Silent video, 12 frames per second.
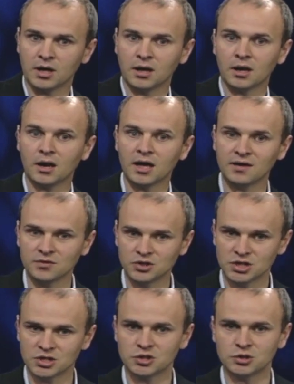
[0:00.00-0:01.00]
and not even
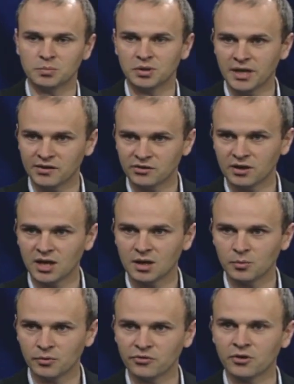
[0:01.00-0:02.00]
just to plants and
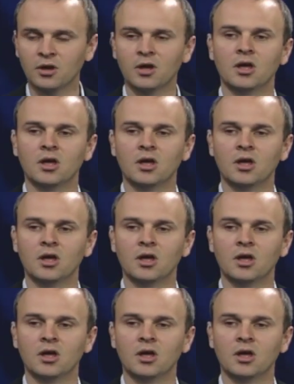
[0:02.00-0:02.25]
animals,